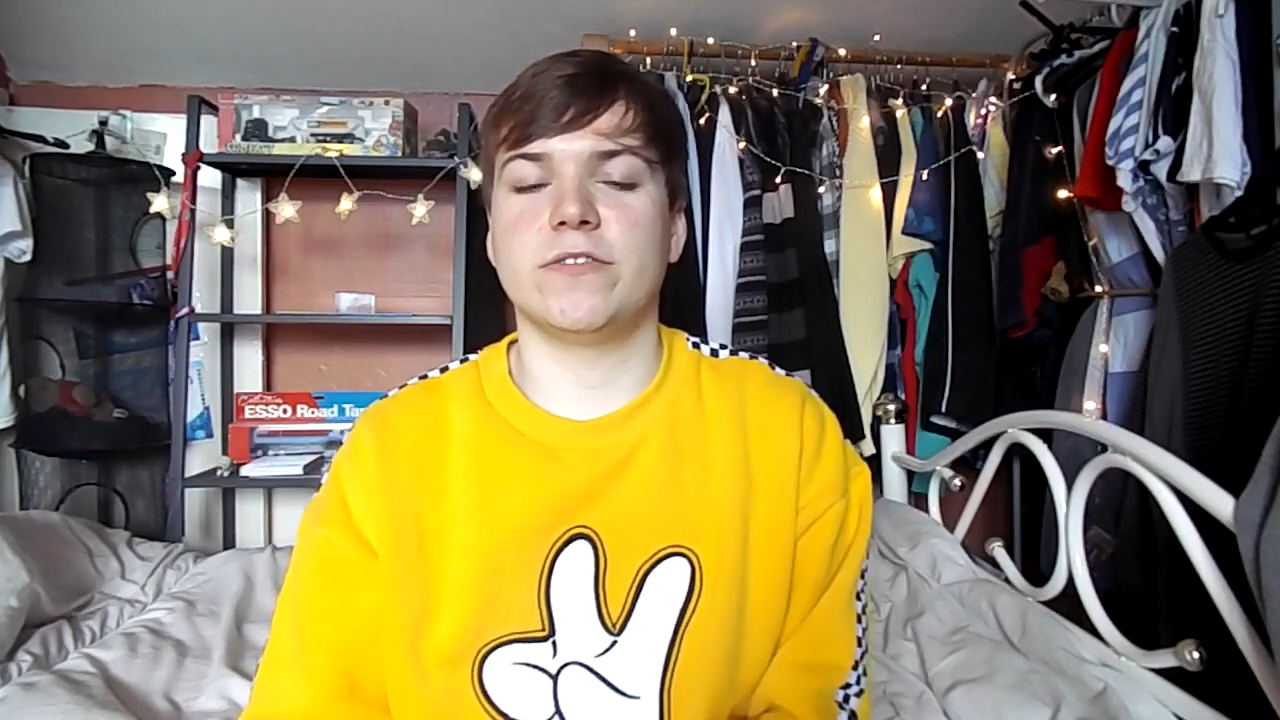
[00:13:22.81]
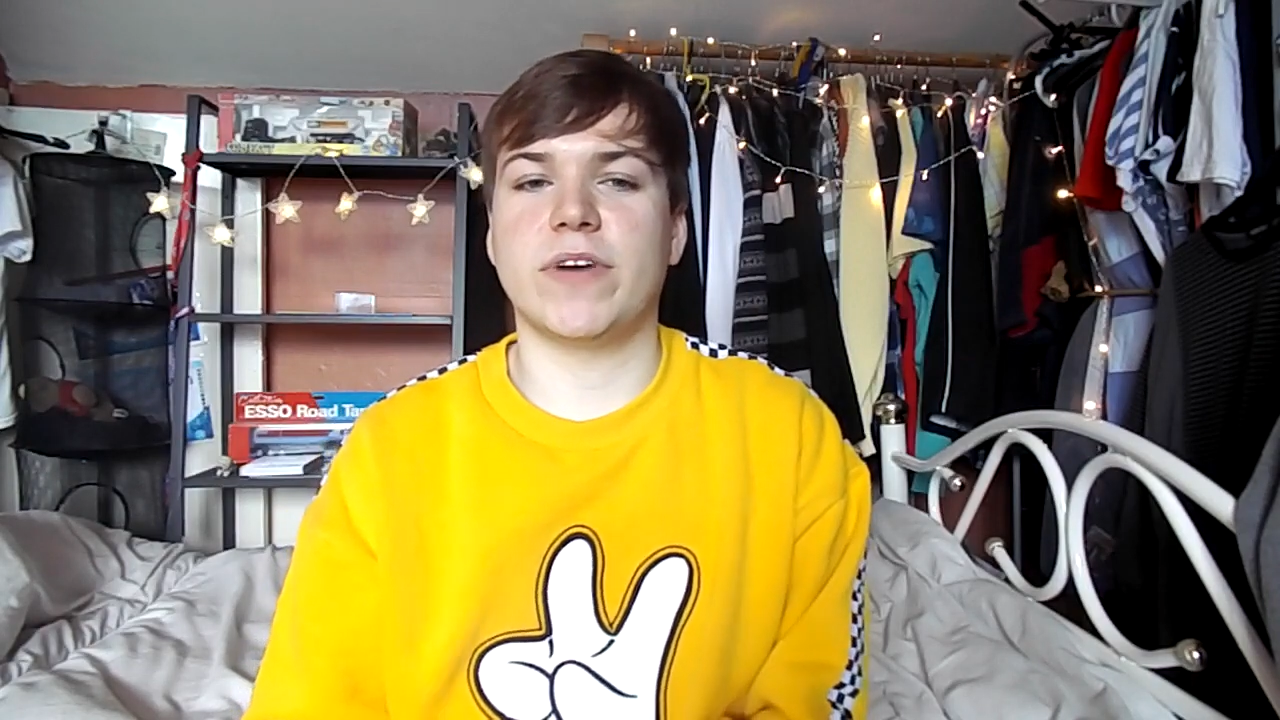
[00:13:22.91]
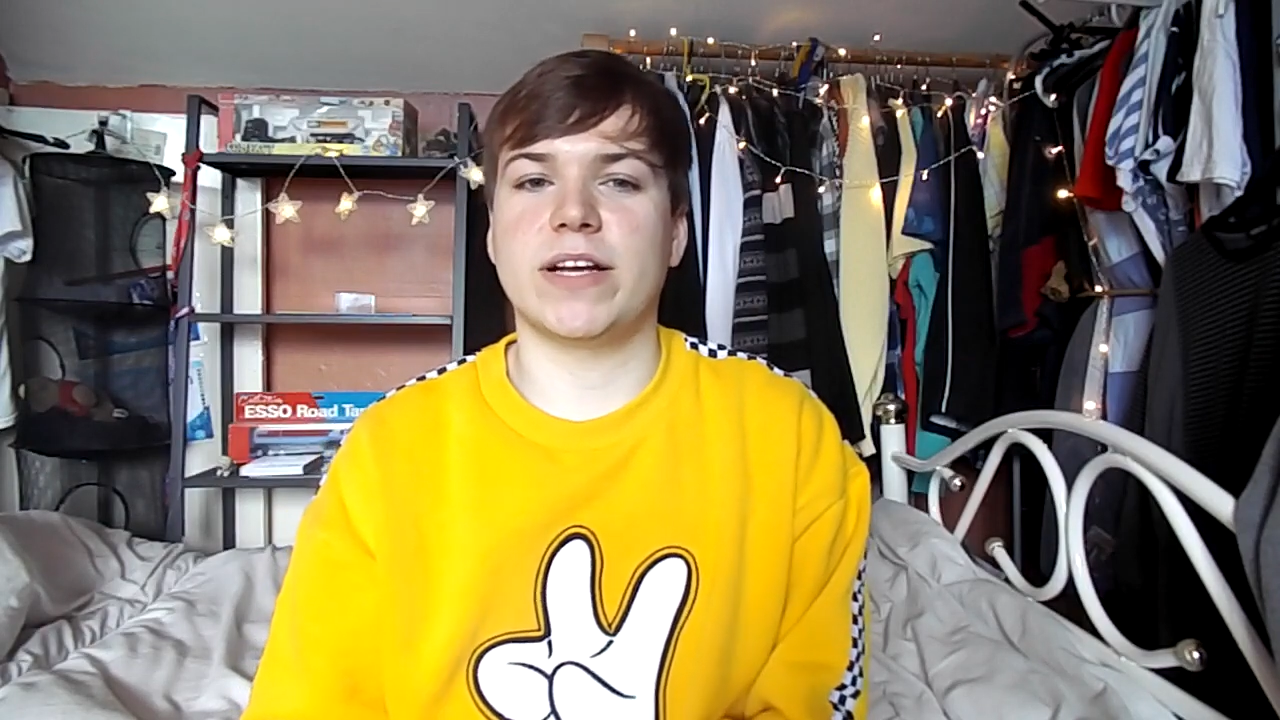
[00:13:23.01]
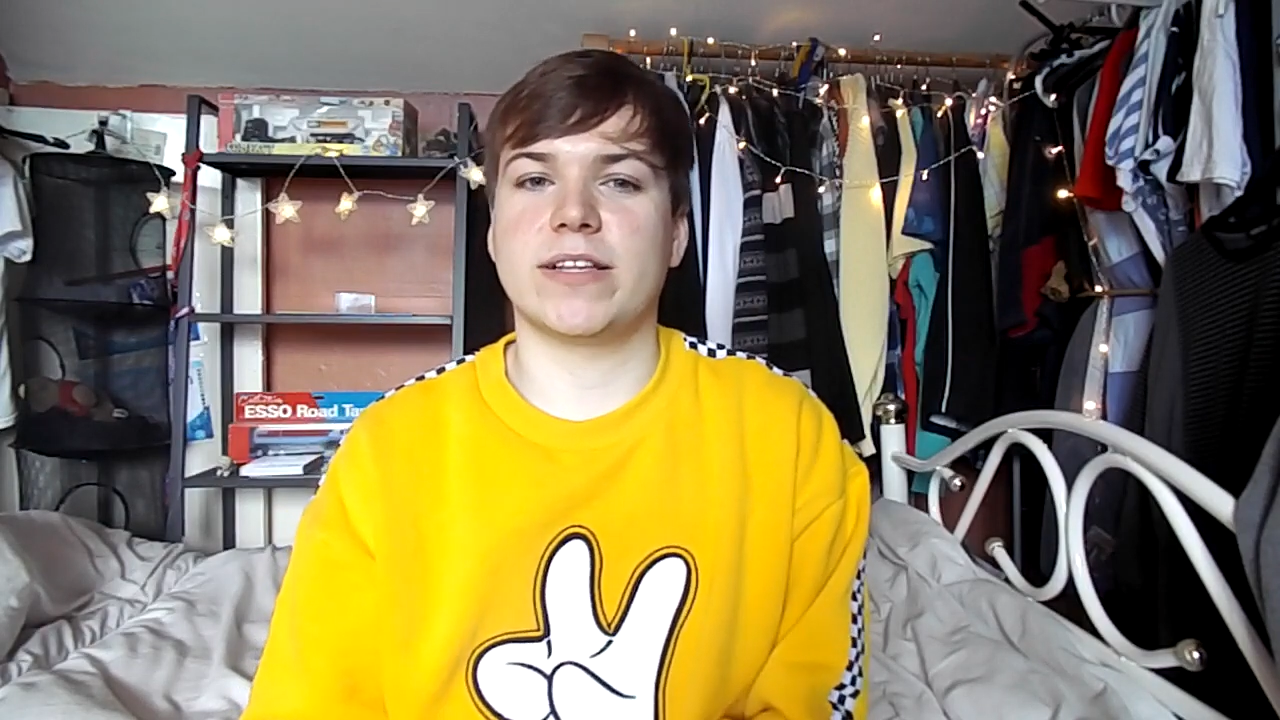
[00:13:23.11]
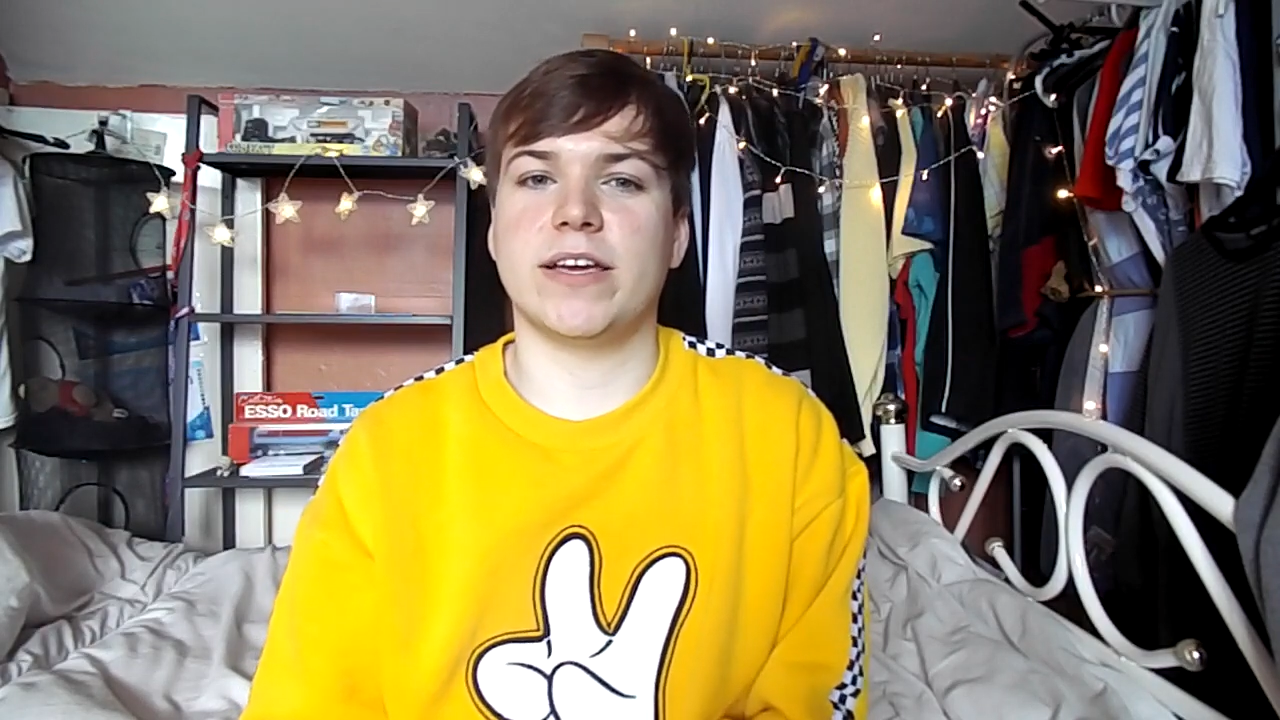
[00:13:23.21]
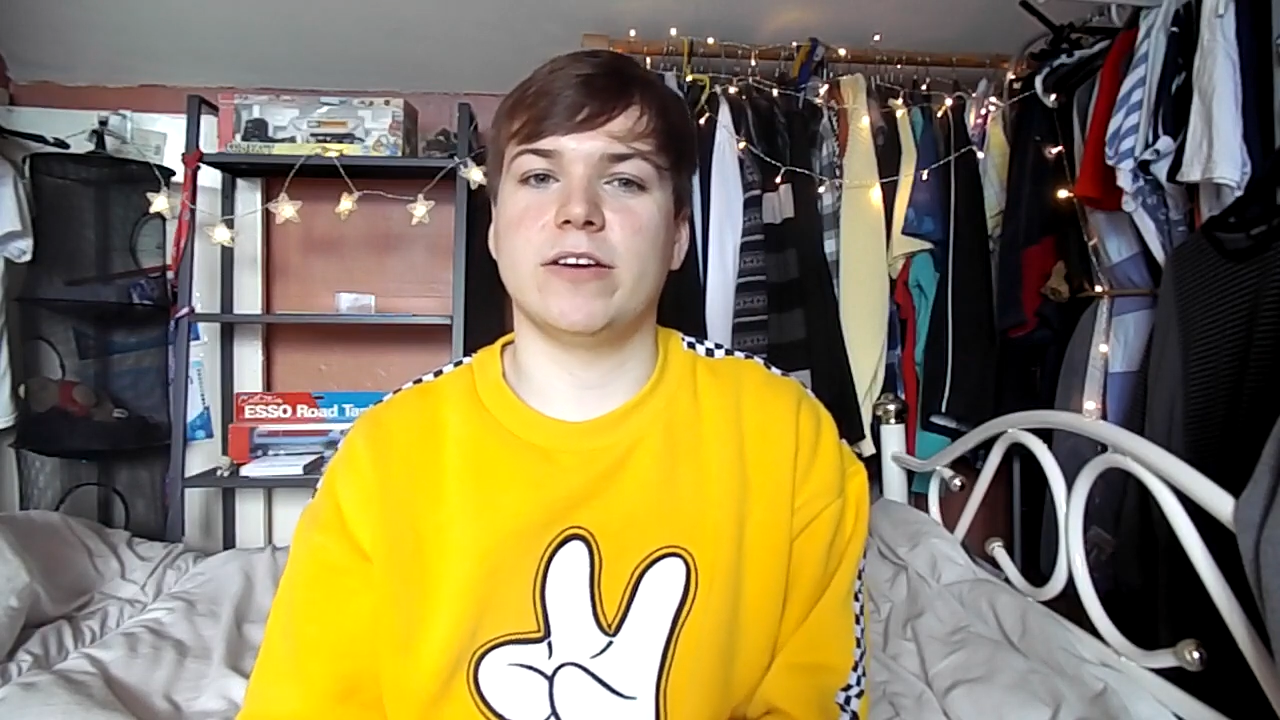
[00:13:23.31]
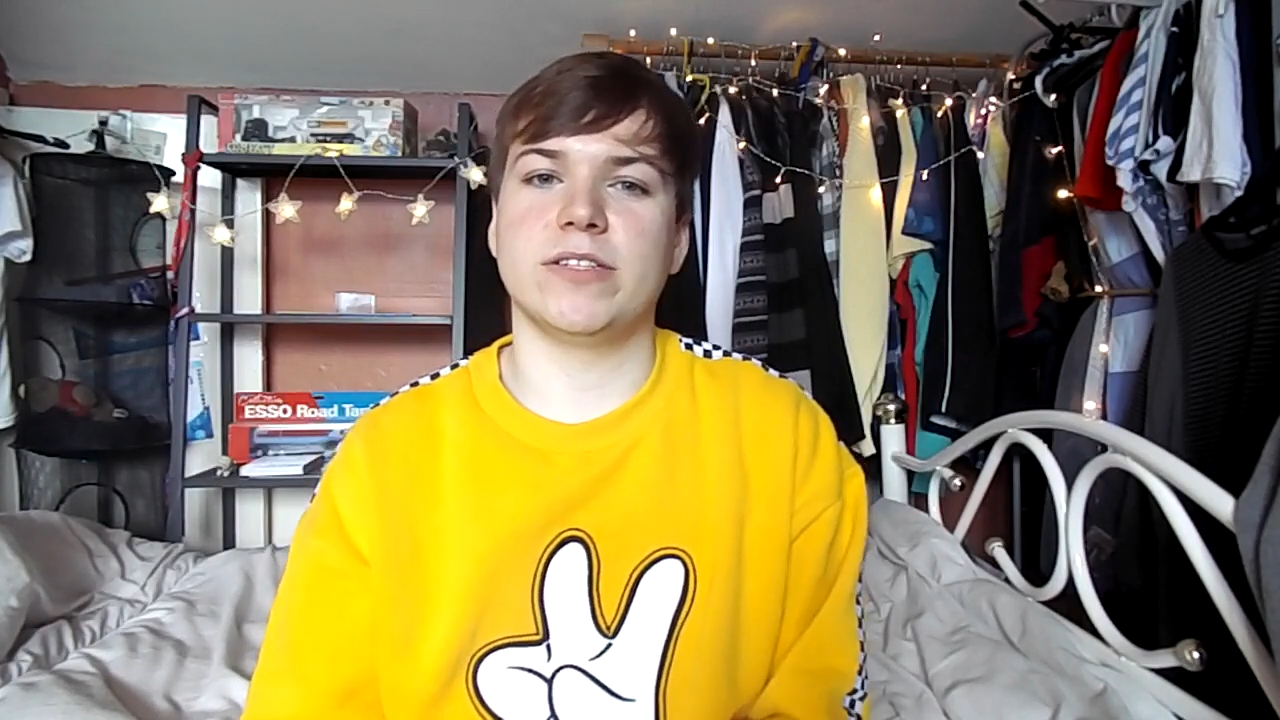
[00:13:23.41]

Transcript: of anxiety